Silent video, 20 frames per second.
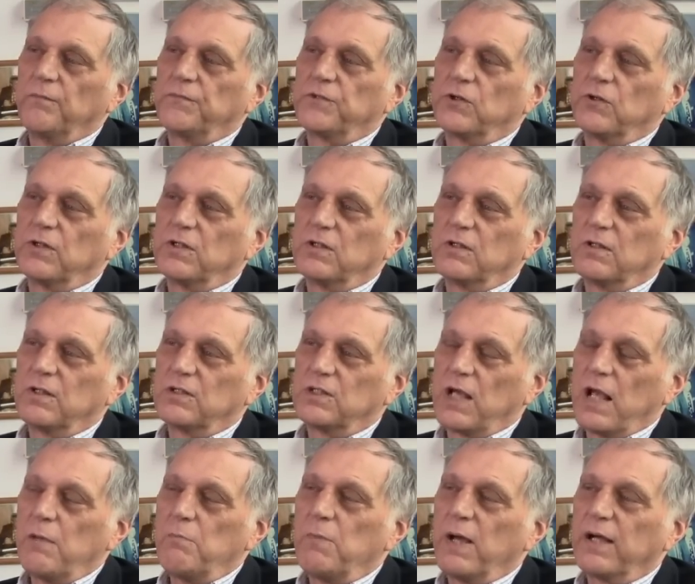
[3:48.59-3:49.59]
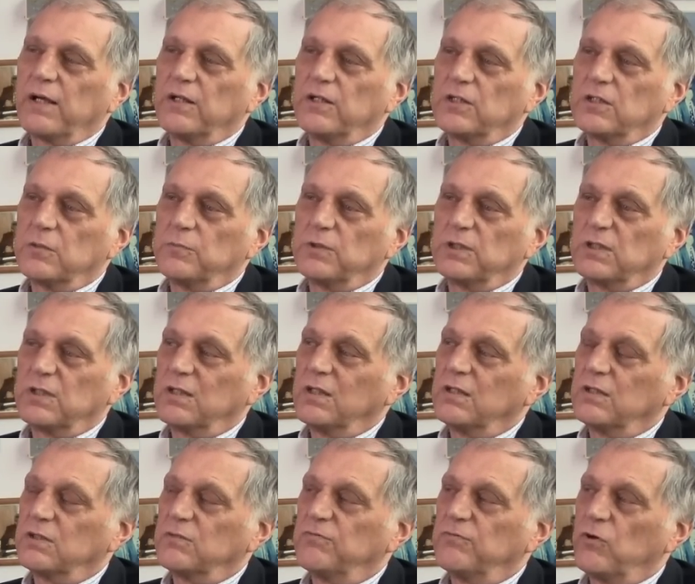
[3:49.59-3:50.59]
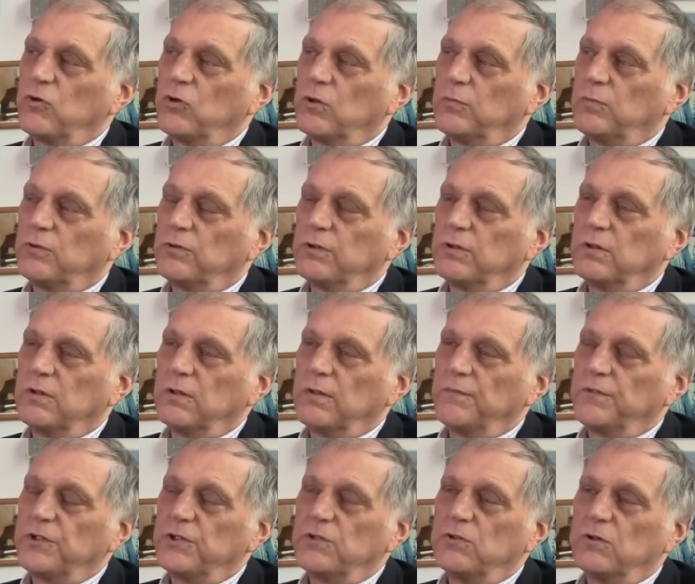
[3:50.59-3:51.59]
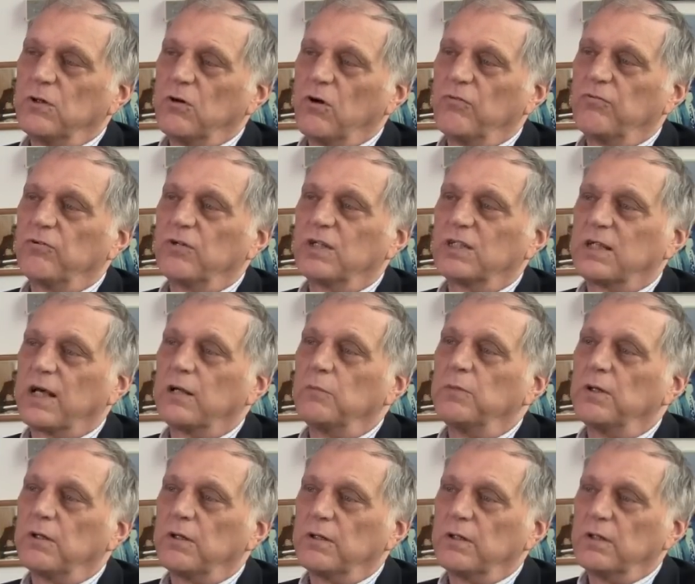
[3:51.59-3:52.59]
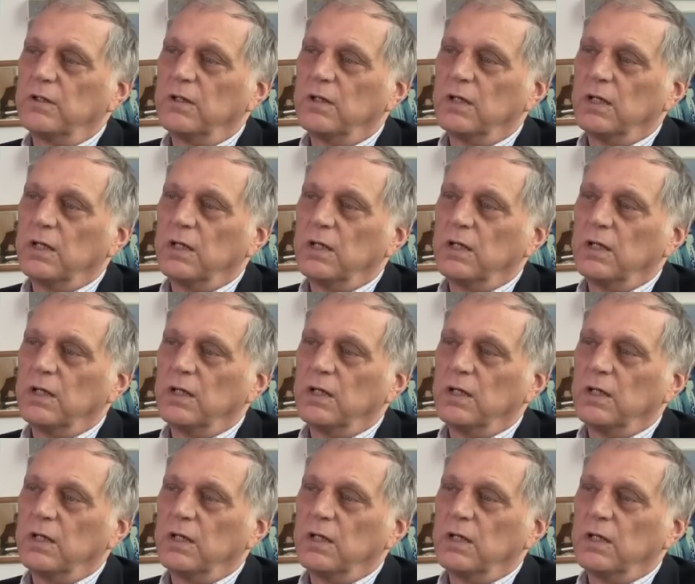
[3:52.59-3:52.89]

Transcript: So the same mechanism is vulnerable to overexcitability.